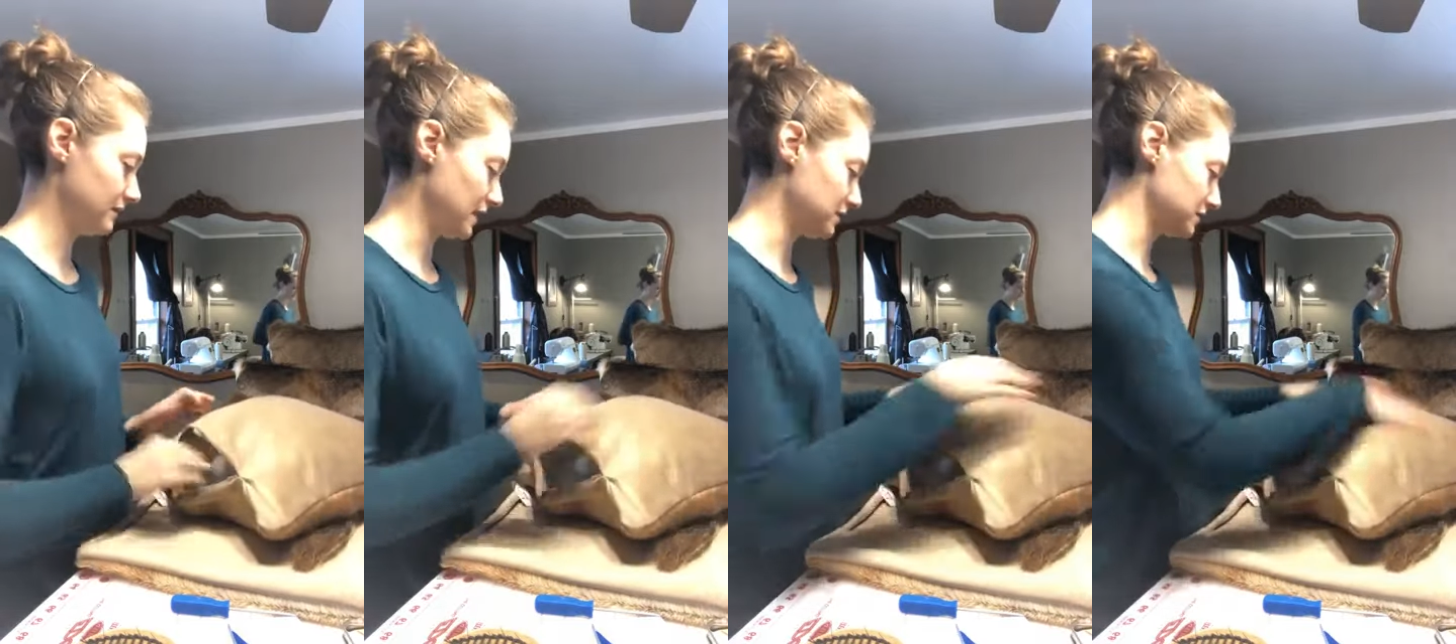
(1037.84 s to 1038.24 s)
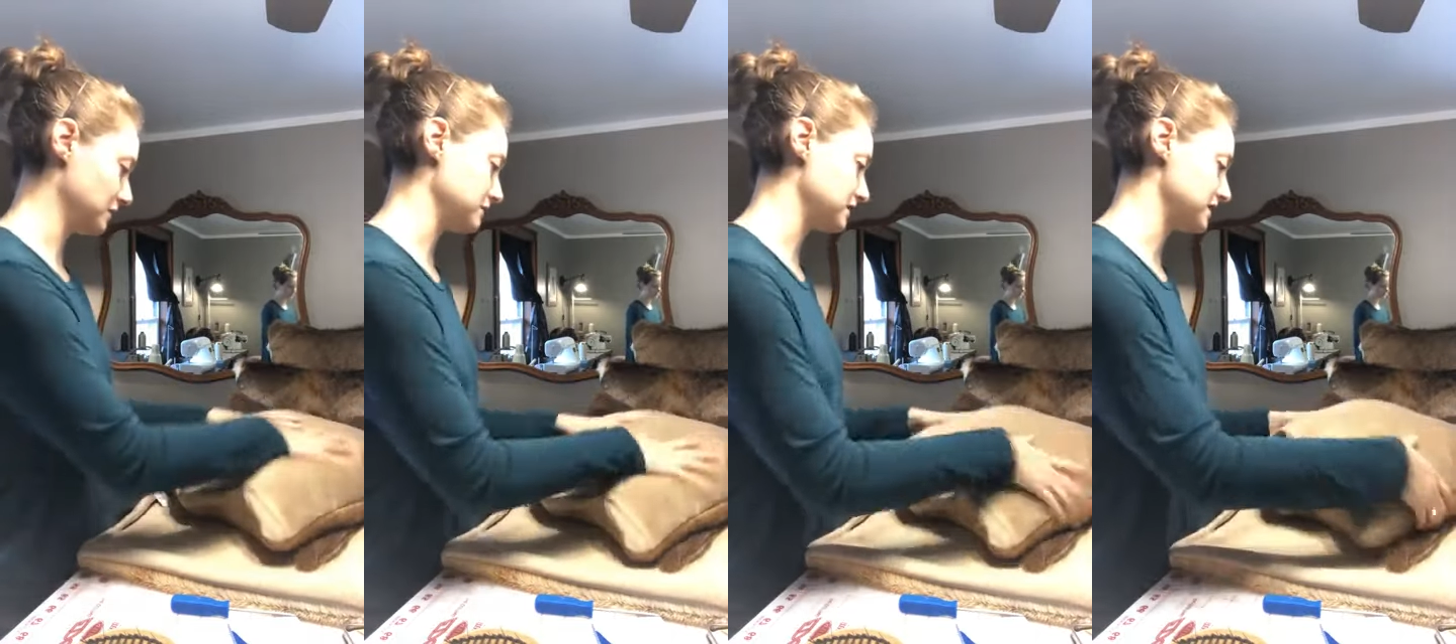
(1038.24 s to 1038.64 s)
that was
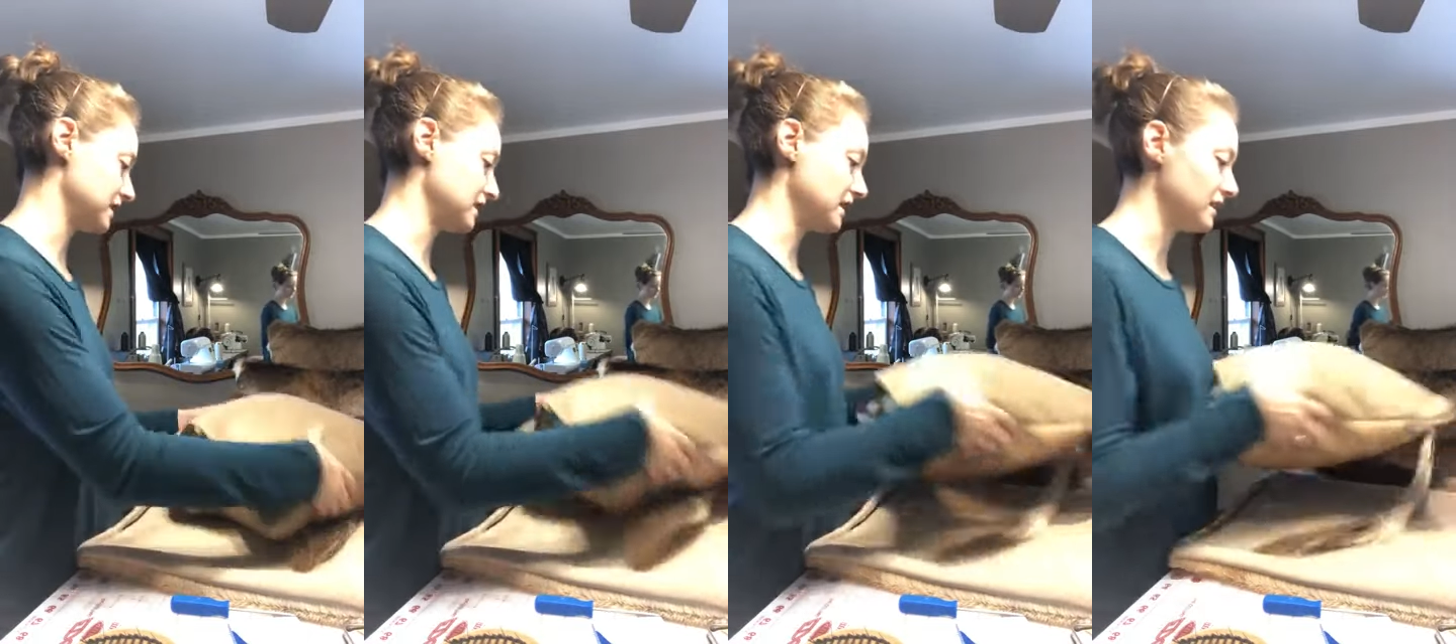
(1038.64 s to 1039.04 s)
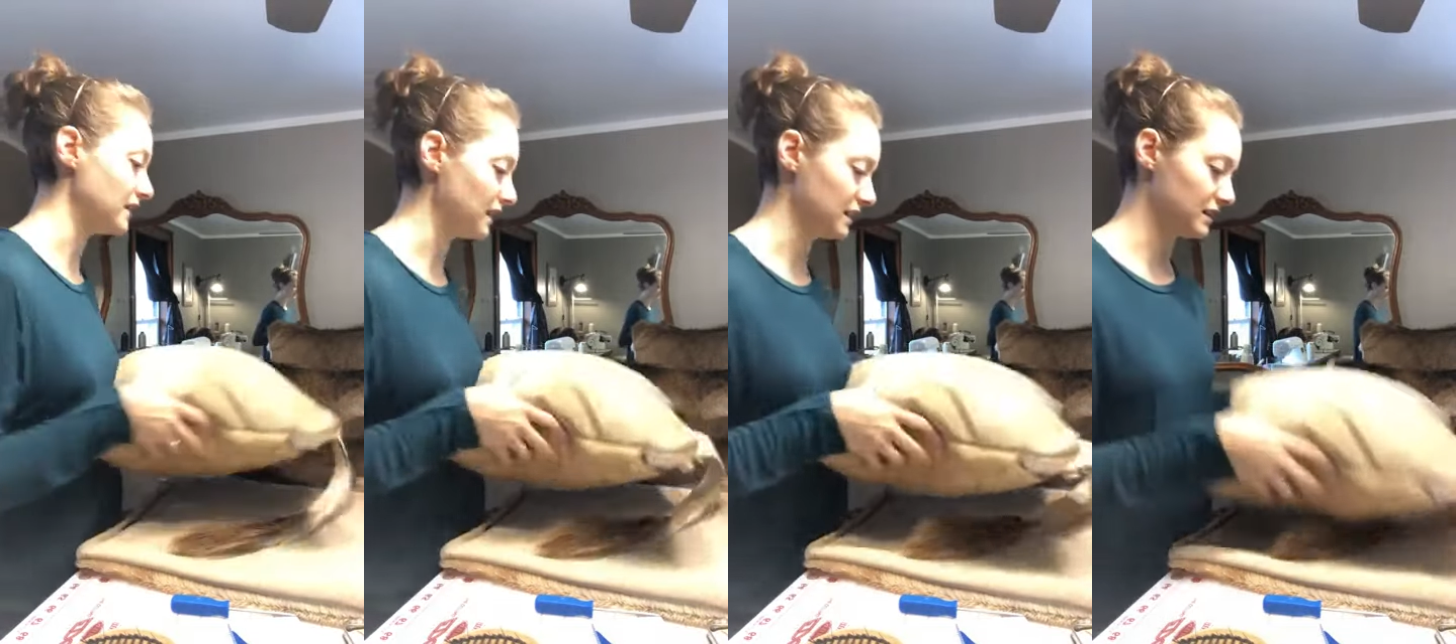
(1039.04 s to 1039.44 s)
one reason.
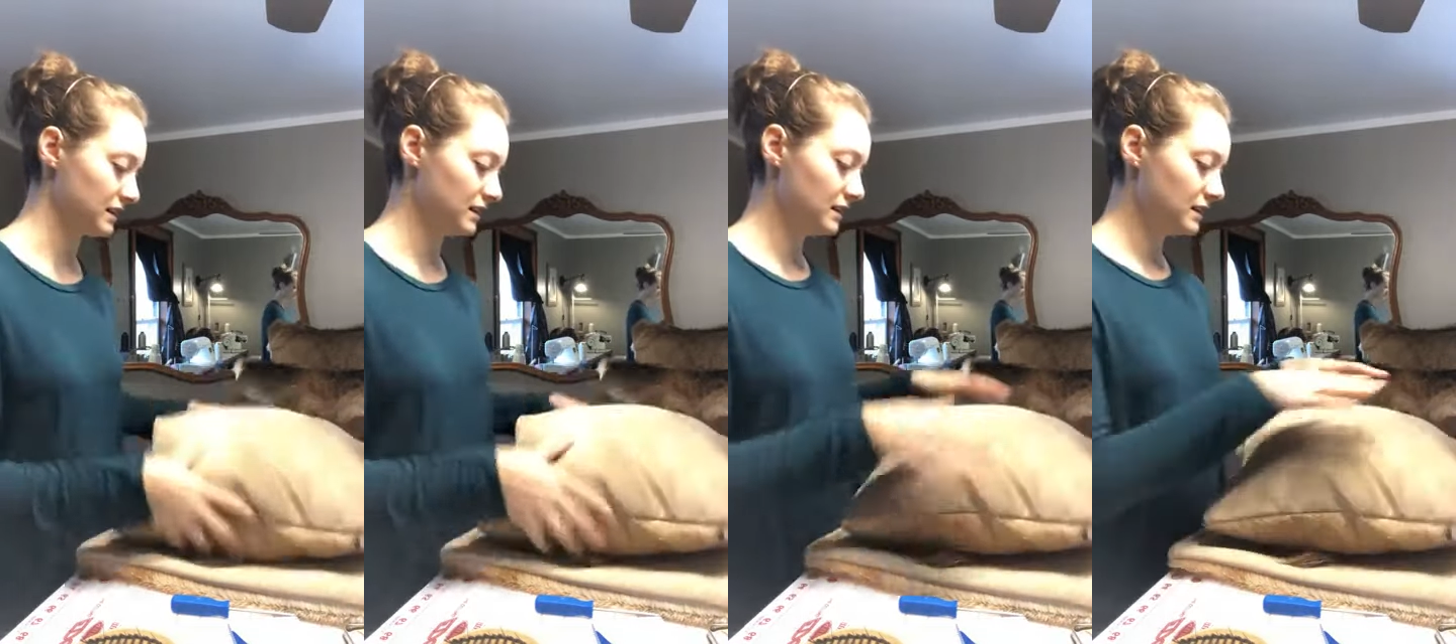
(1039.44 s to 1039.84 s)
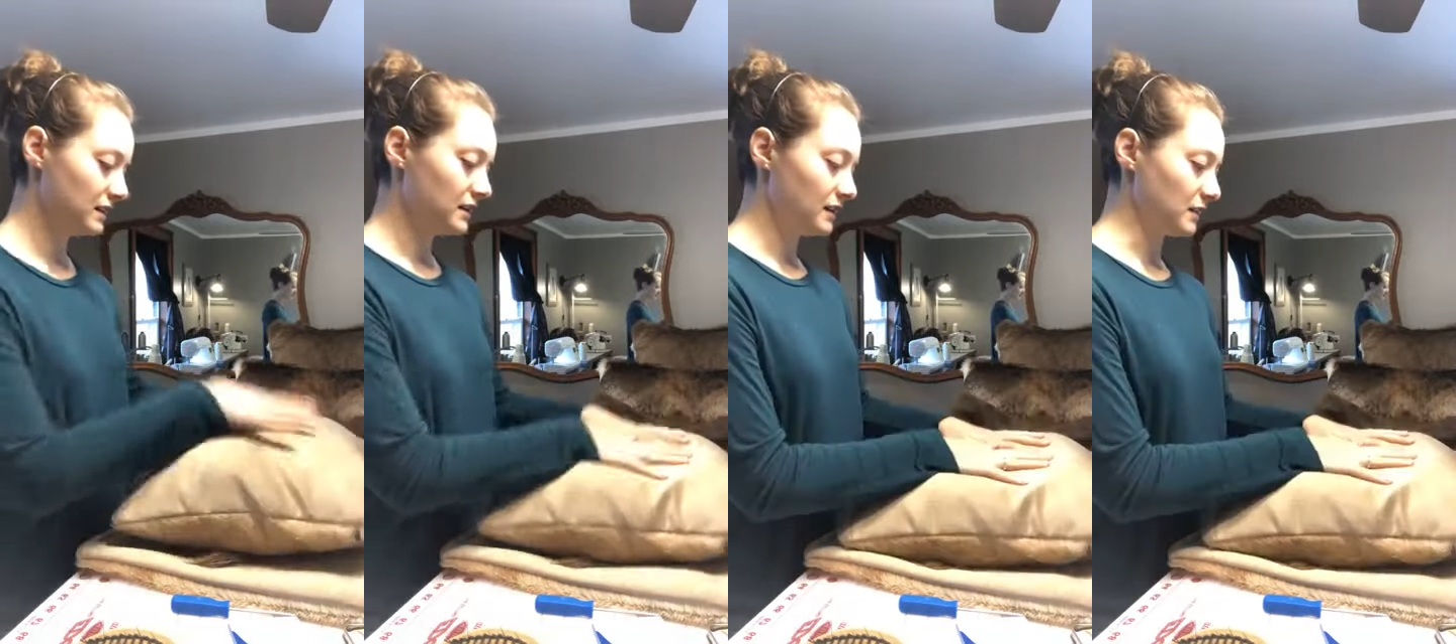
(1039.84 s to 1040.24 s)
And then
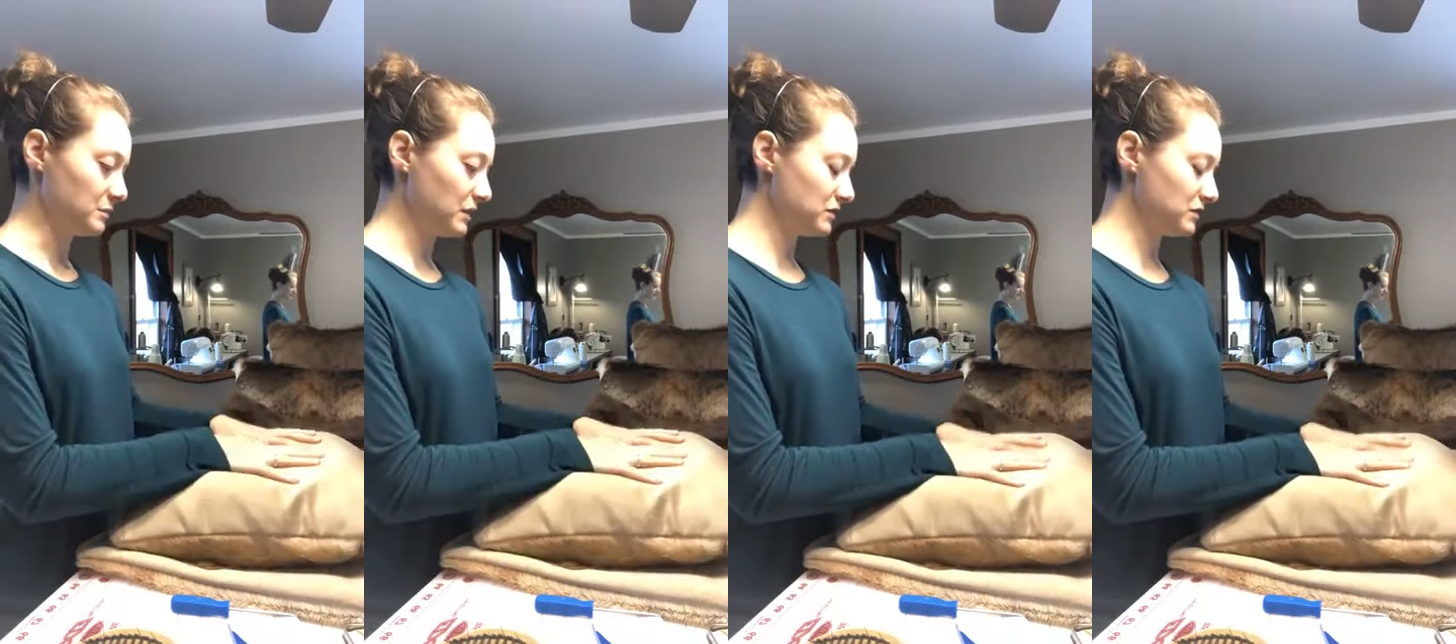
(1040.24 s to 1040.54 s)
the